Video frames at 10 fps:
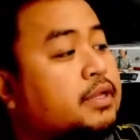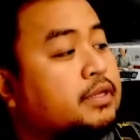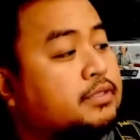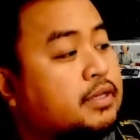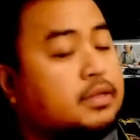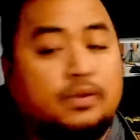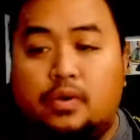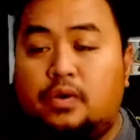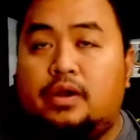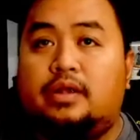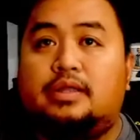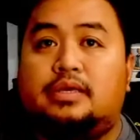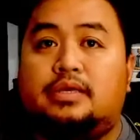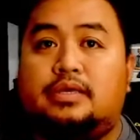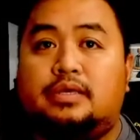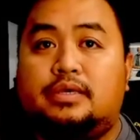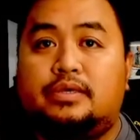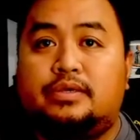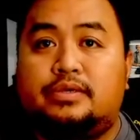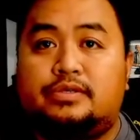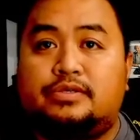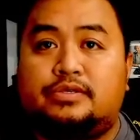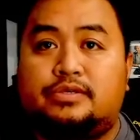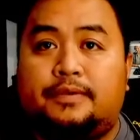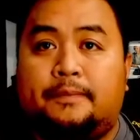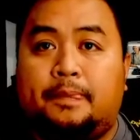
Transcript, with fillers: the second chord is